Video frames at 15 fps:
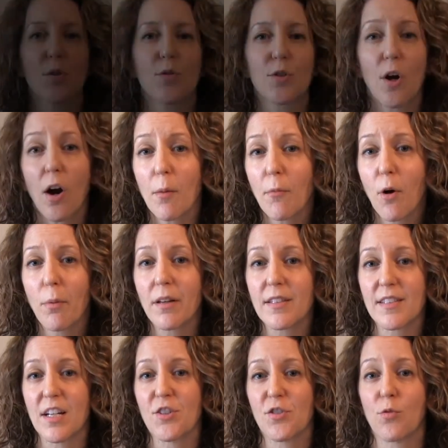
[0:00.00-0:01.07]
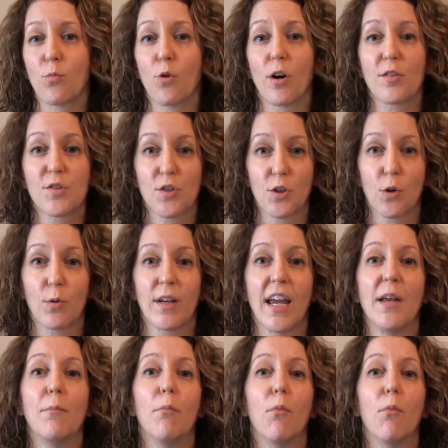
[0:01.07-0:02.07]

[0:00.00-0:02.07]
So scar mobilization works to create